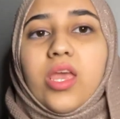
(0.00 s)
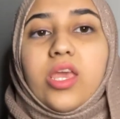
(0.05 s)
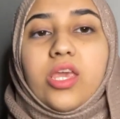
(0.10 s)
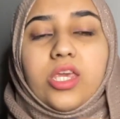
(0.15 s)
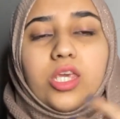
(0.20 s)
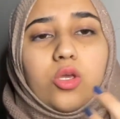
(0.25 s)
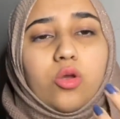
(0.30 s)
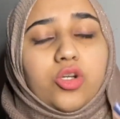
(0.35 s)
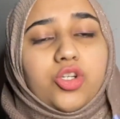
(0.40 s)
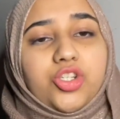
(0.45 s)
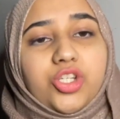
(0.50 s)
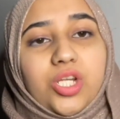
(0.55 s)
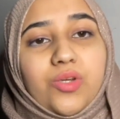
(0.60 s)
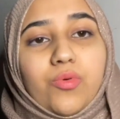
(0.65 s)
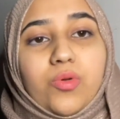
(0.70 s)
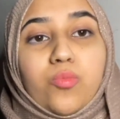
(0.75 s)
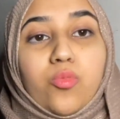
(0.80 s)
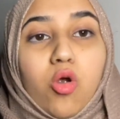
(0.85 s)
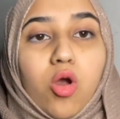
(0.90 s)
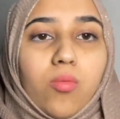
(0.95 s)
He or she
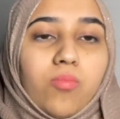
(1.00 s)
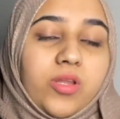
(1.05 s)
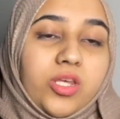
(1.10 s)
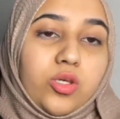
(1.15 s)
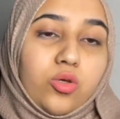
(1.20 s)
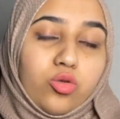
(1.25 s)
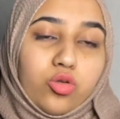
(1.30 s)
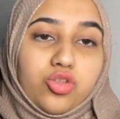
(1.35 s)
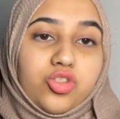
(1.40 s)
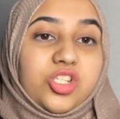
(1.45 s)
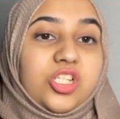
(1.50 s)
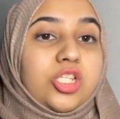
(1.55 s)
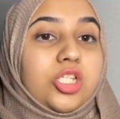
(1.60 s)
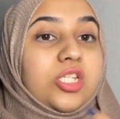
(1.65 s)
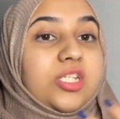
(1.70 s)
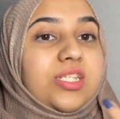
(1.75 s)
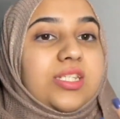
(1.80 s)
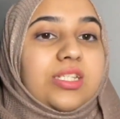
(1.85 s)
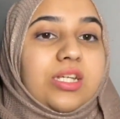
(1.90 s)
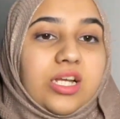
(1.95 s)
would probably, you know, just
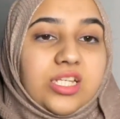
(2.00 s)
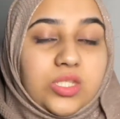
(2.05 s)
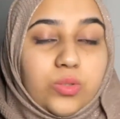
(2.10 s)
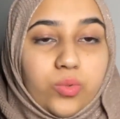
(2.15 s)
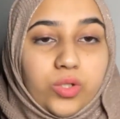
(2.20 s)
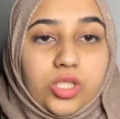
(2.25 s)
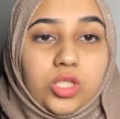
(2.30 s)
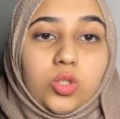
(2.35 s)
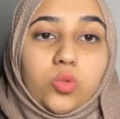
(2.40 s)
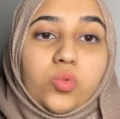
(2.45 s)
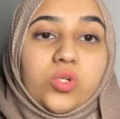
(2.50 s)
discuss with you,